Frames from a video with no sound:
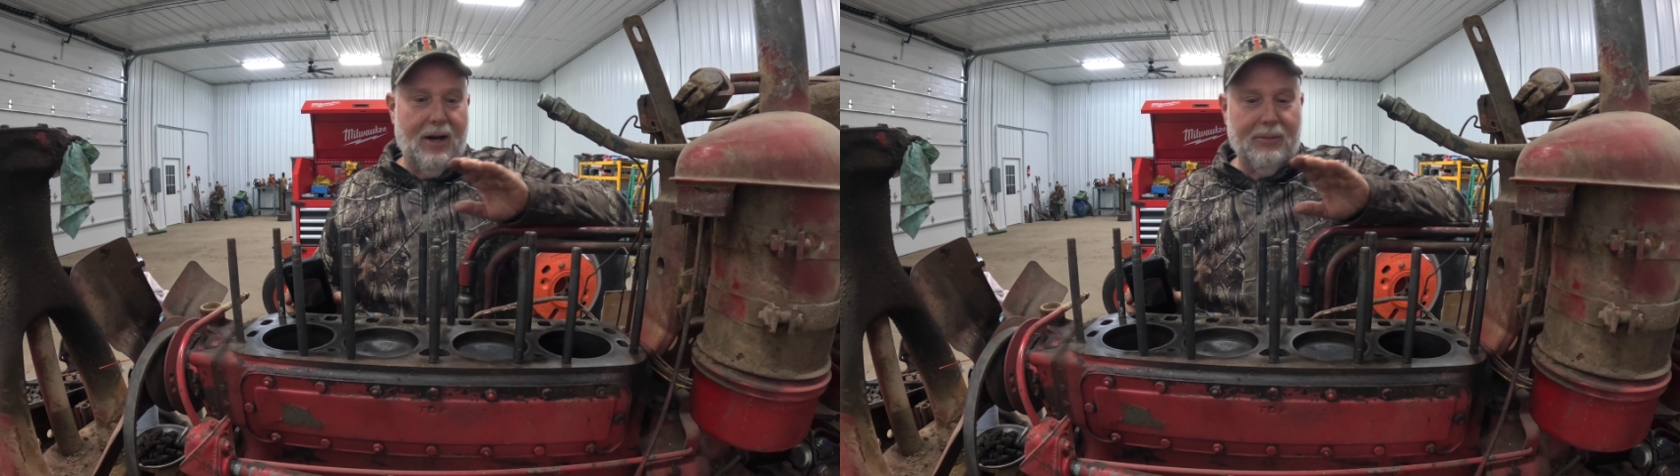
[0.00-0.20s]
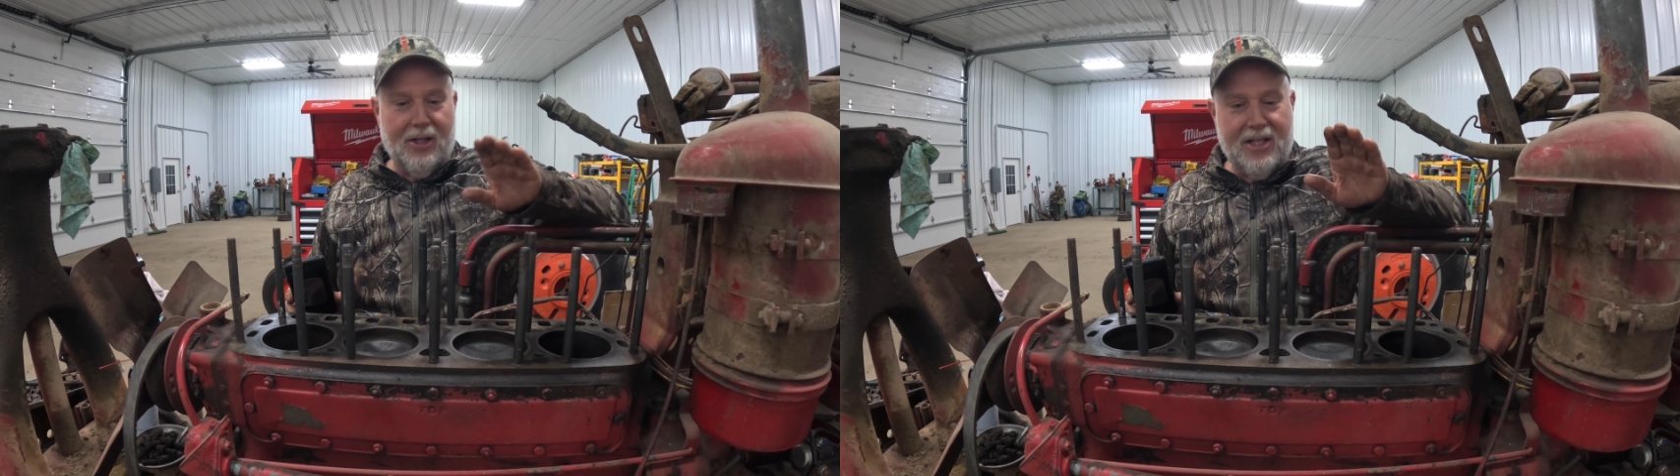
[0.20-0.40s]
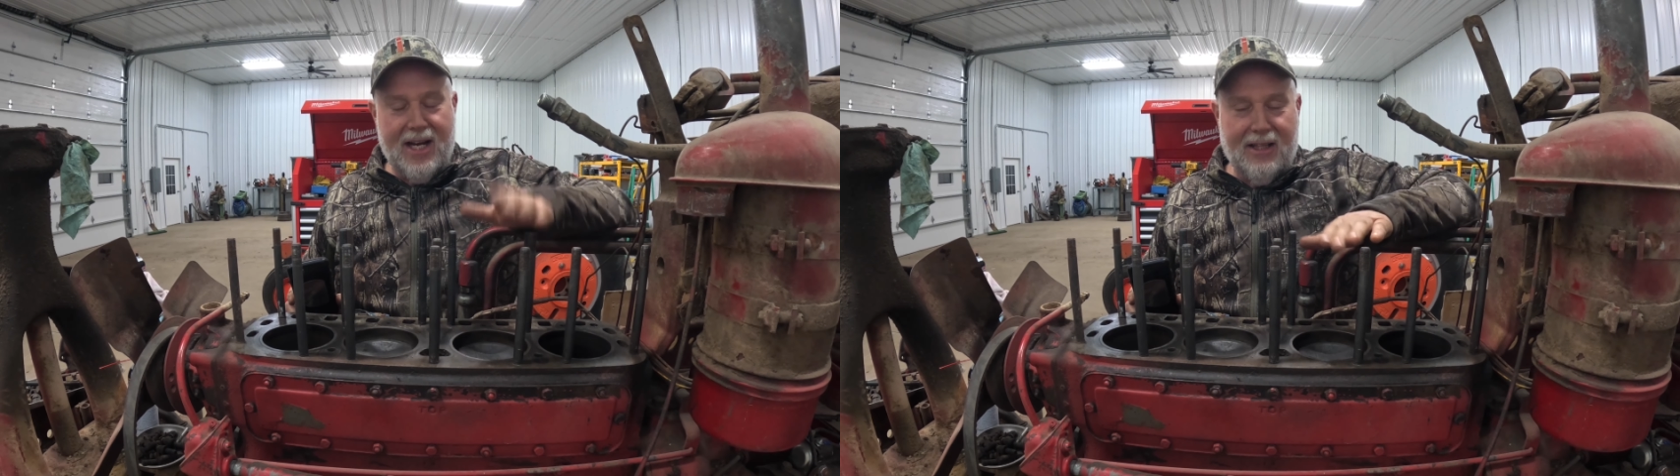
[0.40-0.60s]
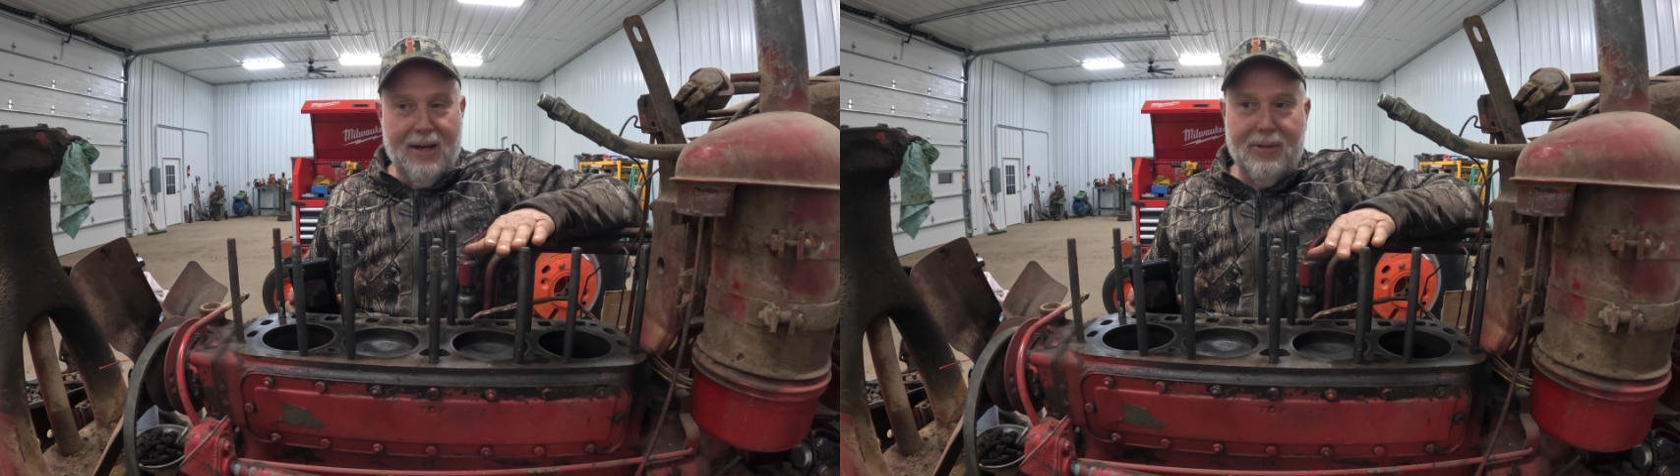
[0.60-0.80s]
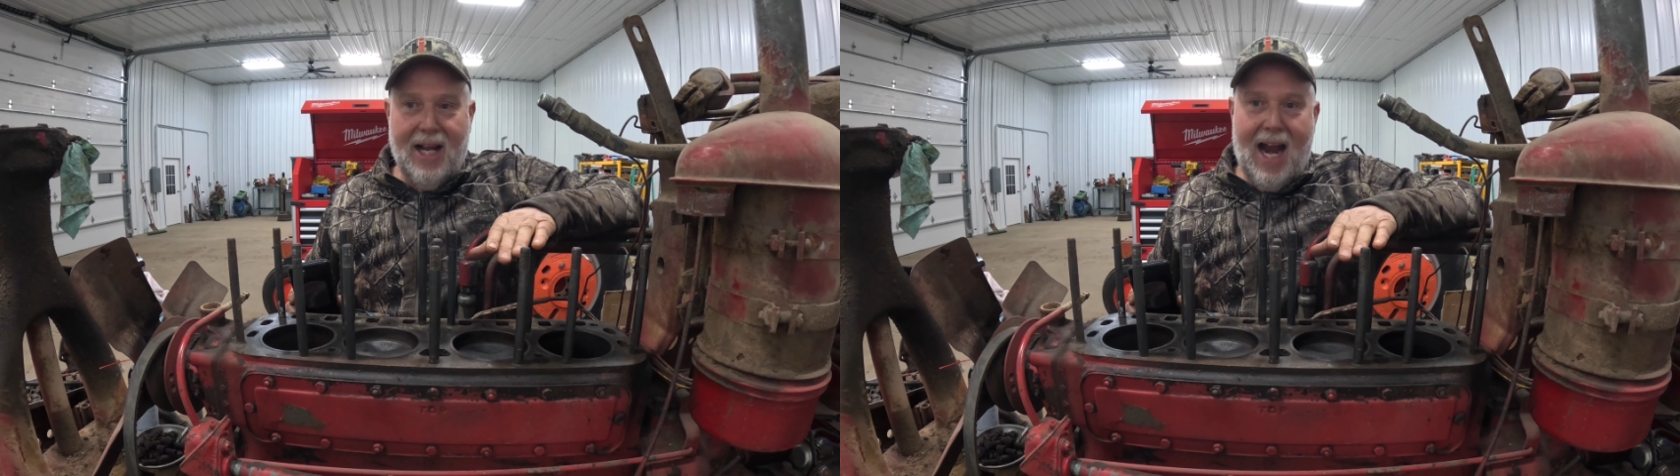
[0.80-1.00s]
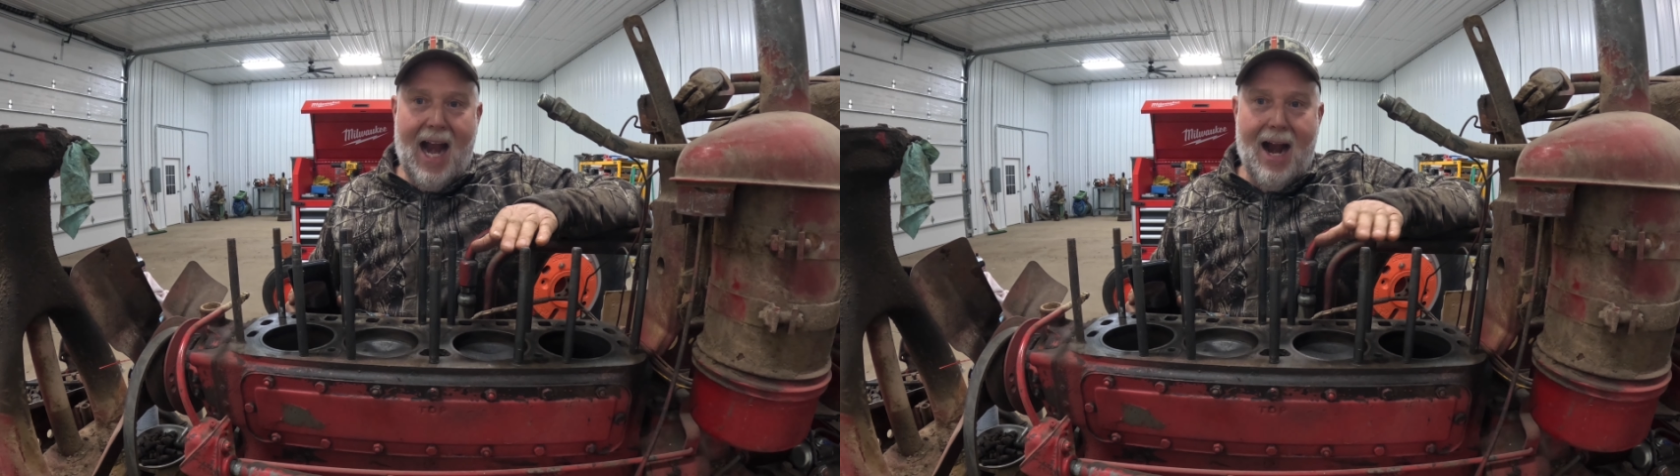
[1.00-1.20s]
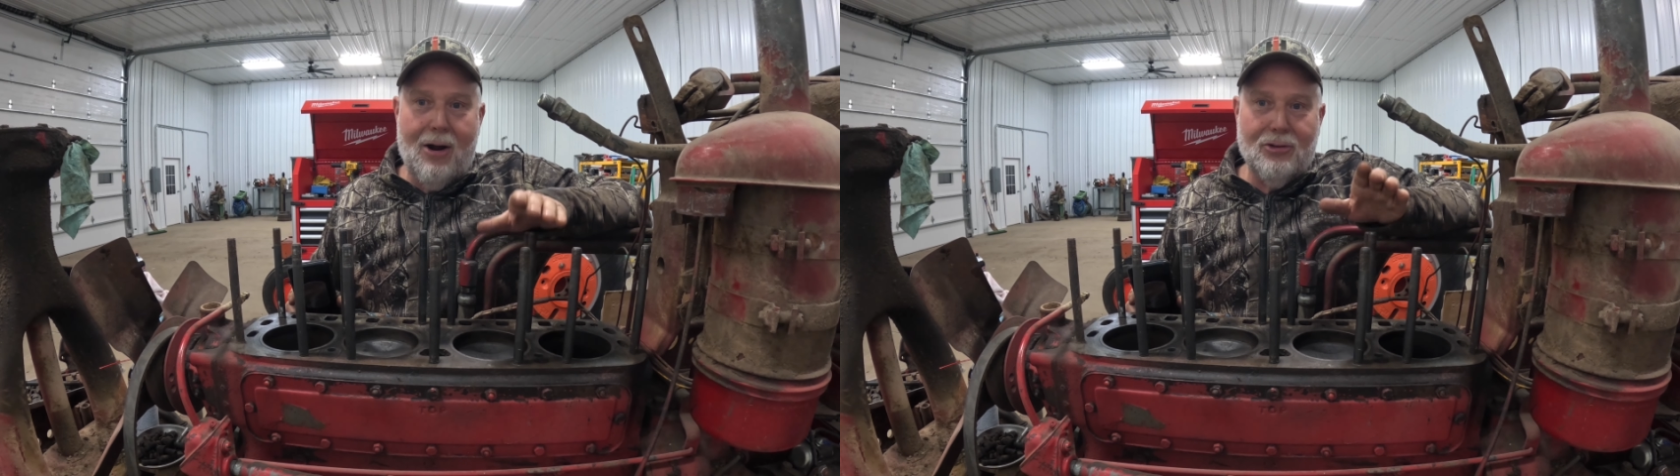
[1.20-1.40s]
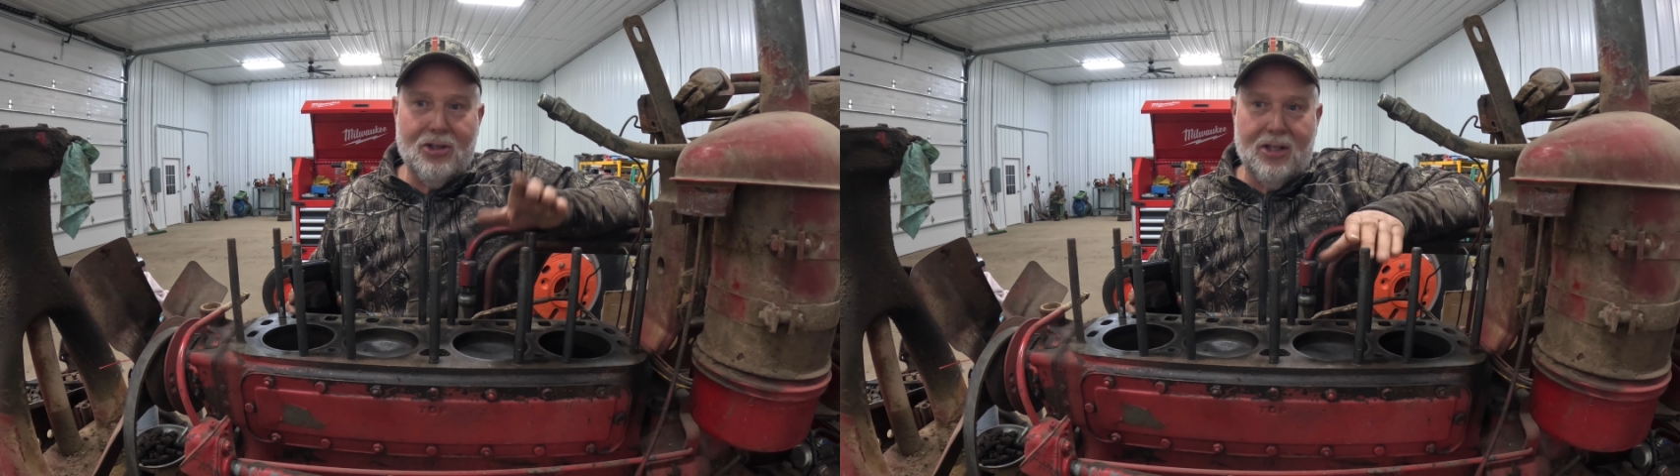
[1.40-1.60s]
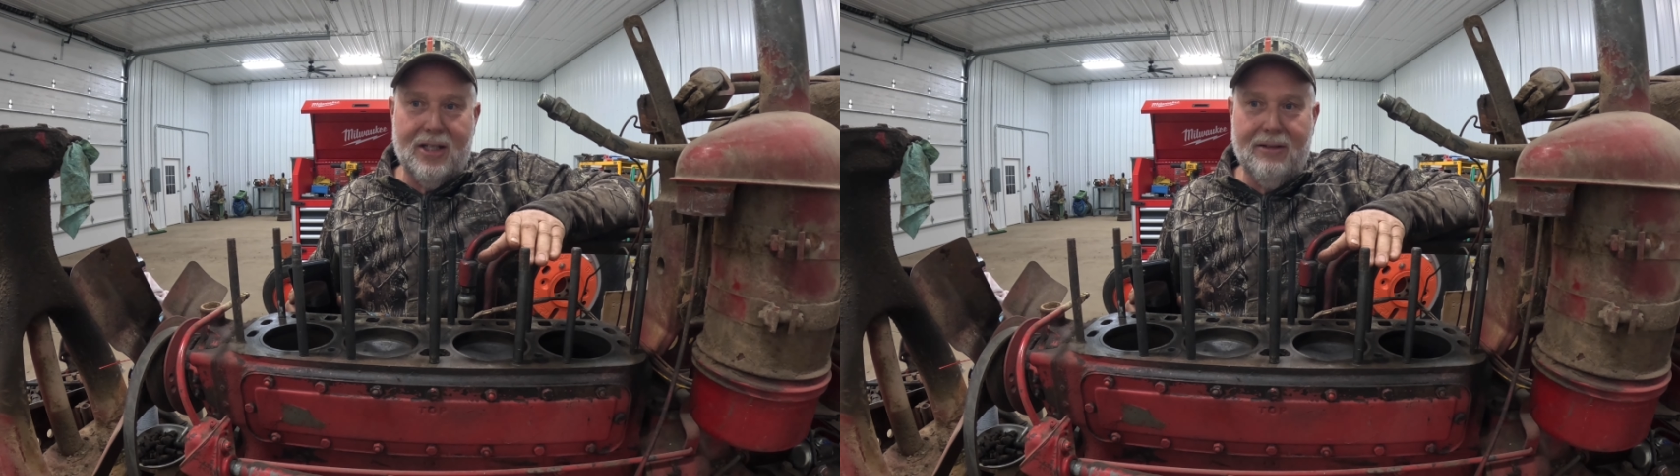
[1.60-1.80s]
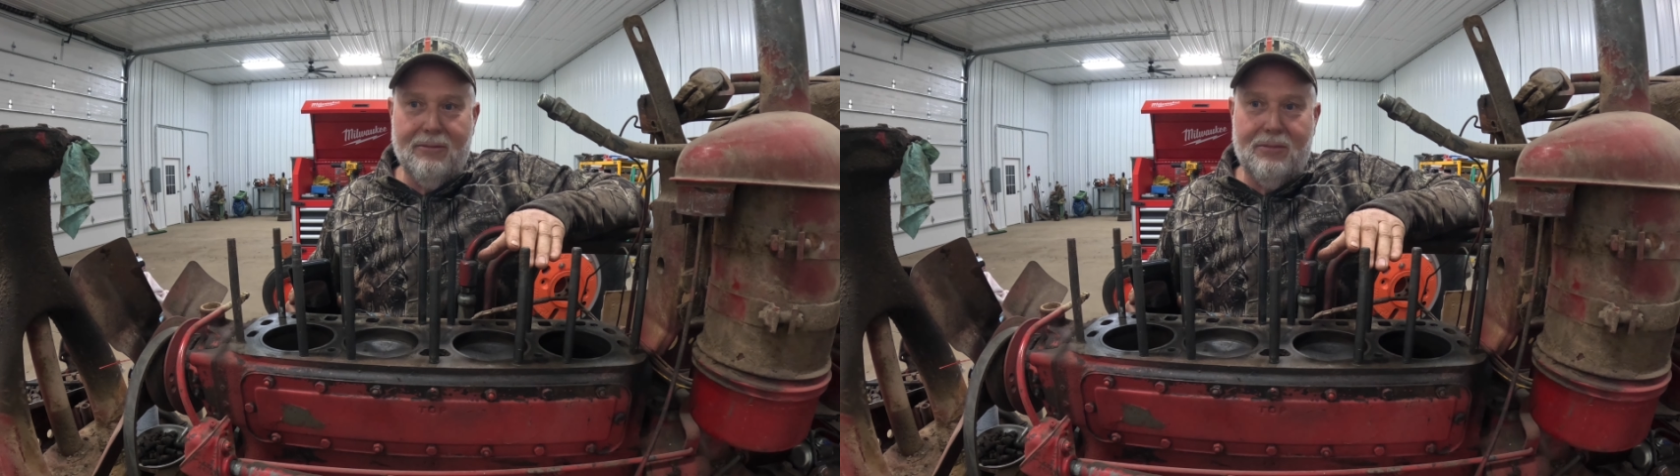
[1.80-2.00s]
I'm going to take them in the house
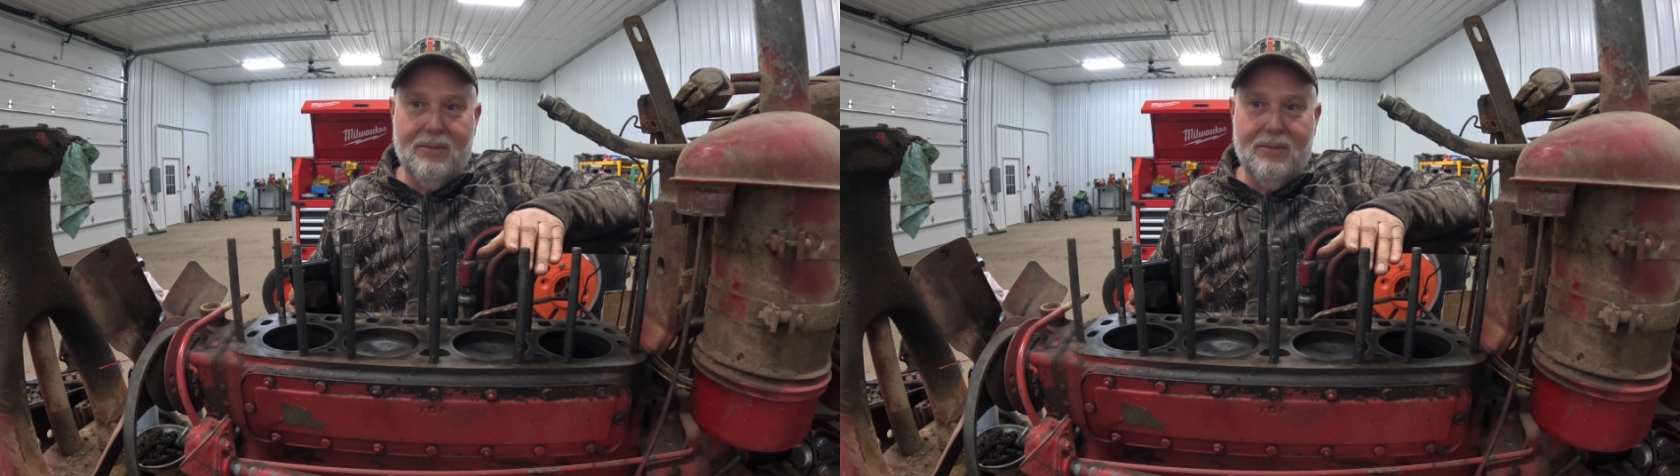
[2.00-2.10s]
and